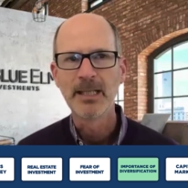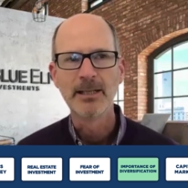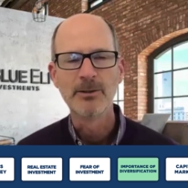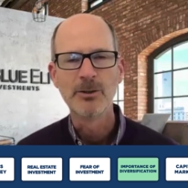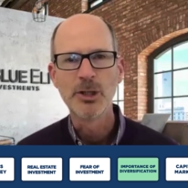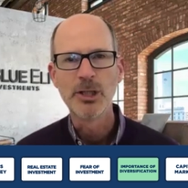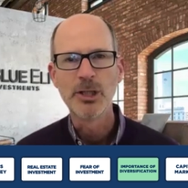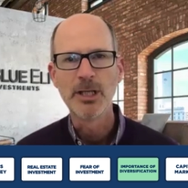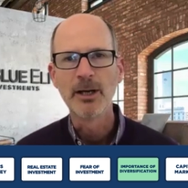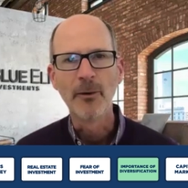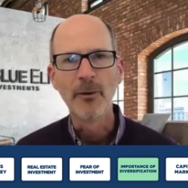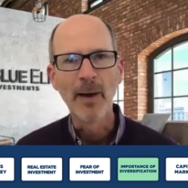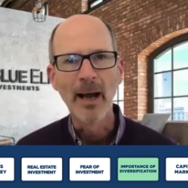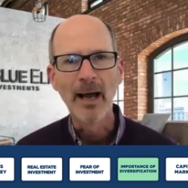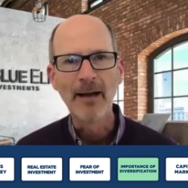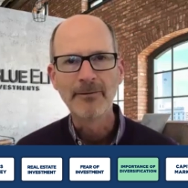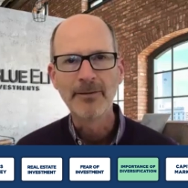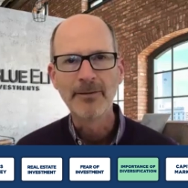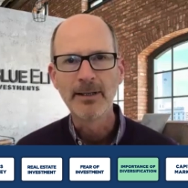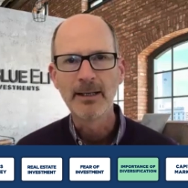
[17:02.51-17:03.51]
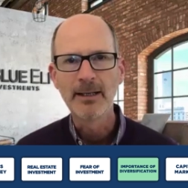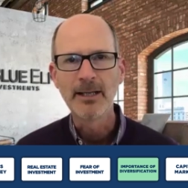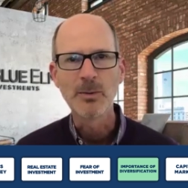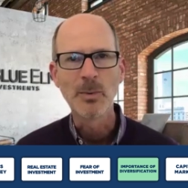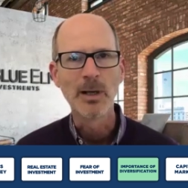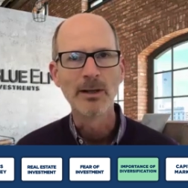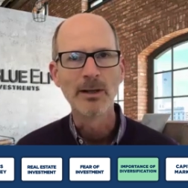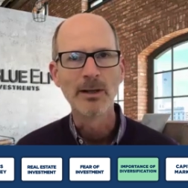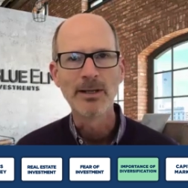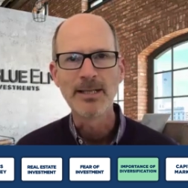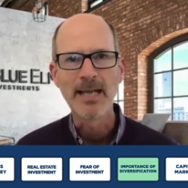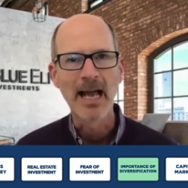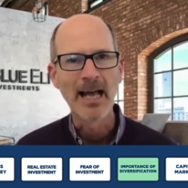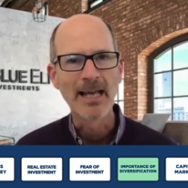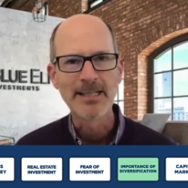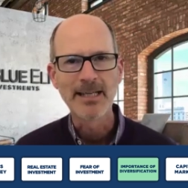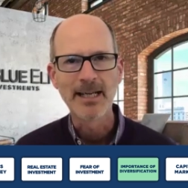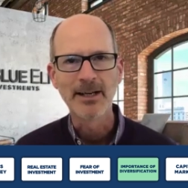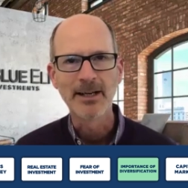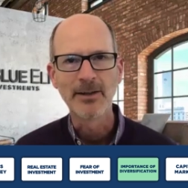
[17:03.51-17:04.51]
uh, geographic, as well as
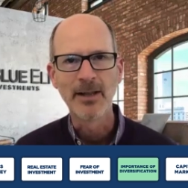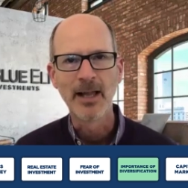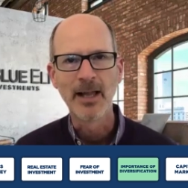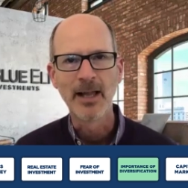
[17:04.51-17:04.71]
asset